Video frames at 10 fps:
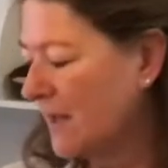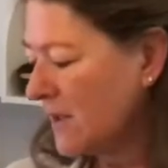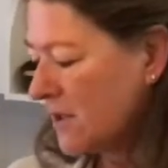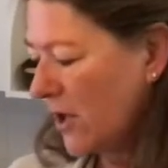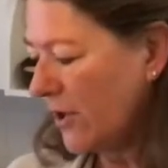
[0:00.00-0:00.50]

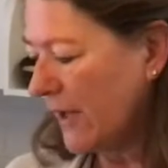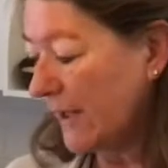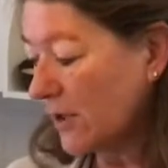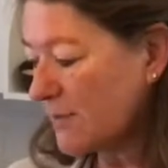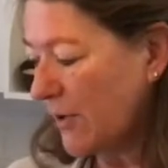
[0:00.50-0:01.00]
So it
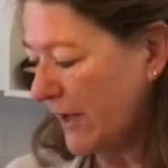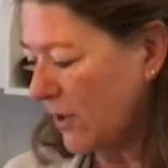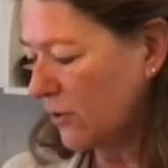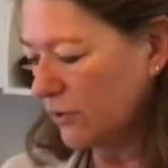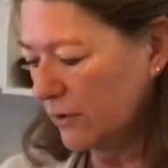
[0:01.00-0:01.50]
looks pretty
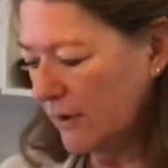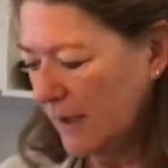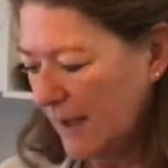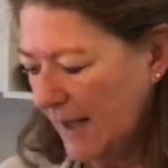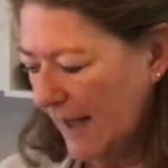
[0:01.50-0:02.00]
cool.
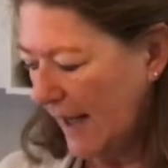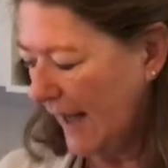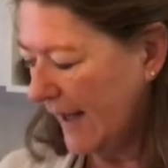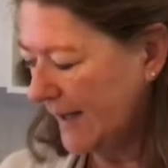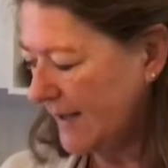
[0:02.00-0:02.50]

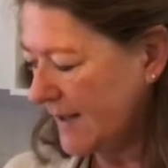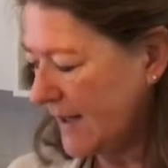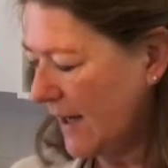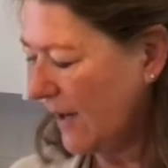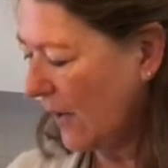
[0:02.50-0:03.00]
And
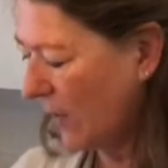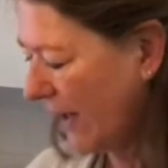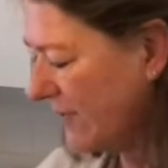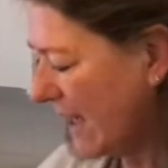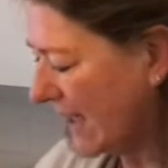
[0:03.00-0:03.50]
what
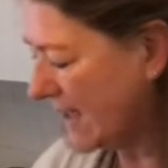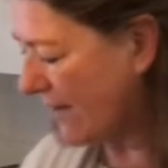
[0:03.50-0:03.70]
I've done is